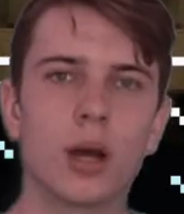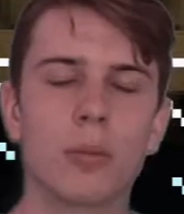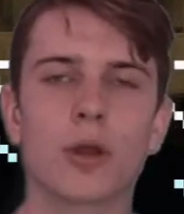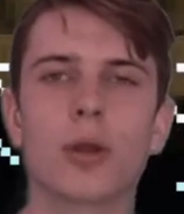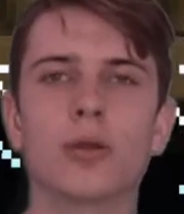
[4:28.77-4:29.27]
I'm
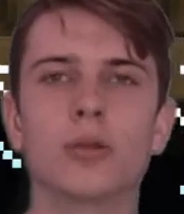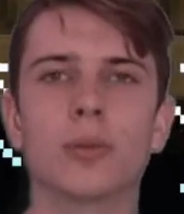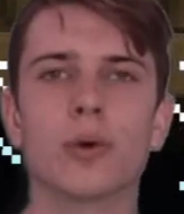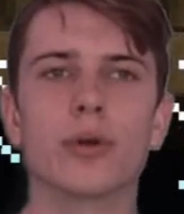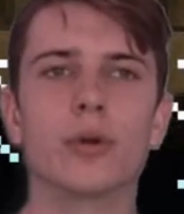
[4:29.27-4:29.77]
not going to
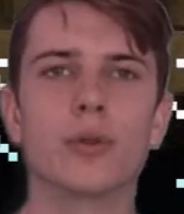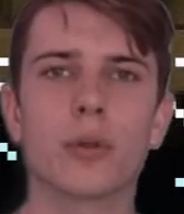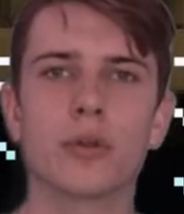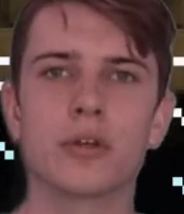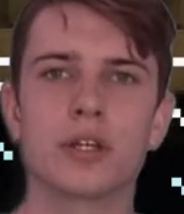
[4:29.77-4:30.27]
bore you with
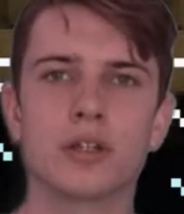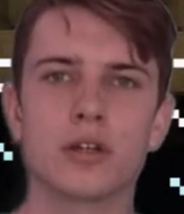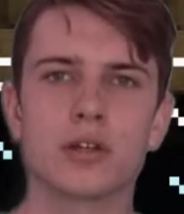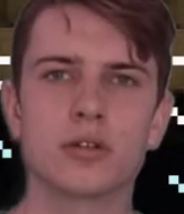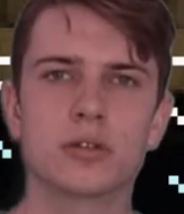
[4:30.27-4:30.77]
all the
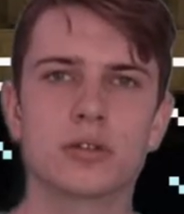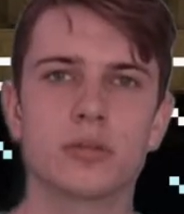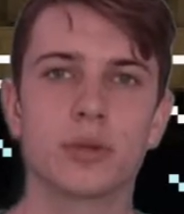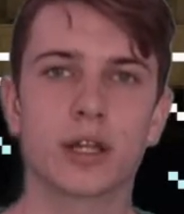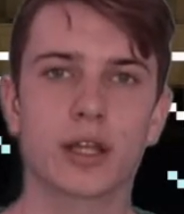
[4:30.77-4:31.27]
details,
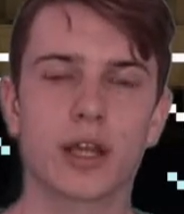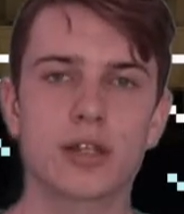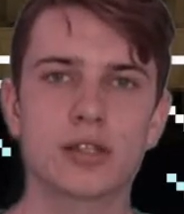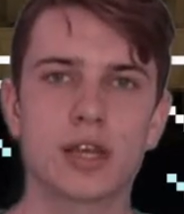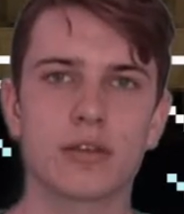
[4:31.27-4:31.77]
but I
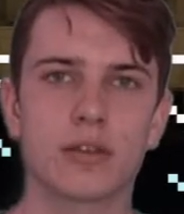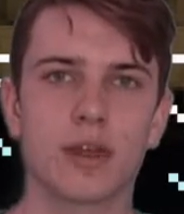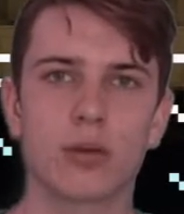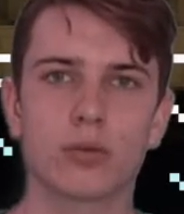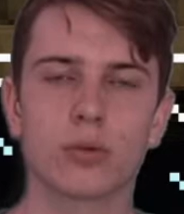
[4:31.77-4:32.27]
can say that
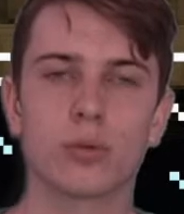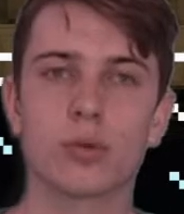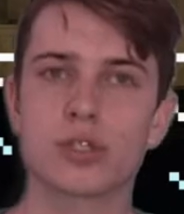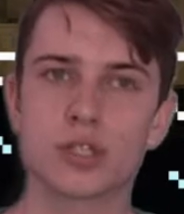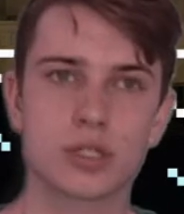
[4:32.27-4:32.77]
that room
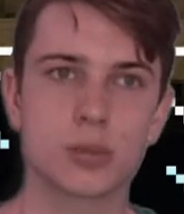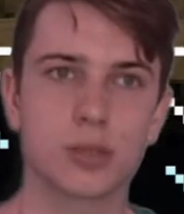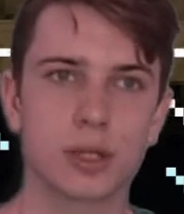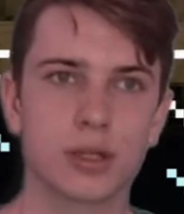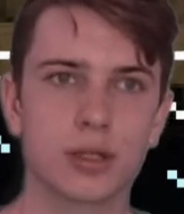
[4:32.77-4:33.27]
was just the
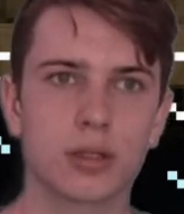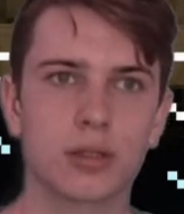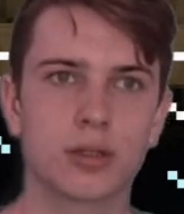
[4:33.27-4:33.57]
beginning.